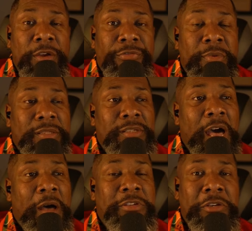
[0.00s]
from the
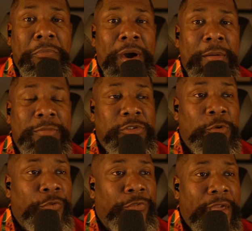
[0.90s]
top to the bottom
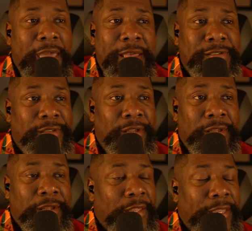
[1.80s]
so fast.
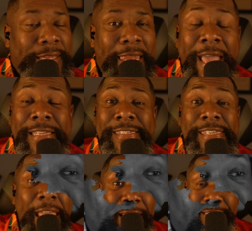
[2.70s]
Like
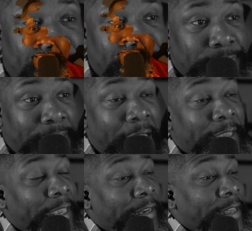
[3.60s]
Satan got
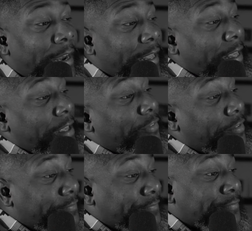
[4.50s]
kicked out of heaven.
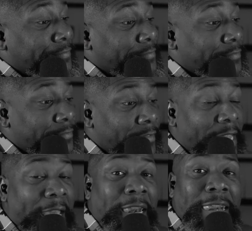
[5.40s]

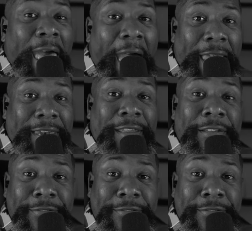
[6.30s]
Like lightning.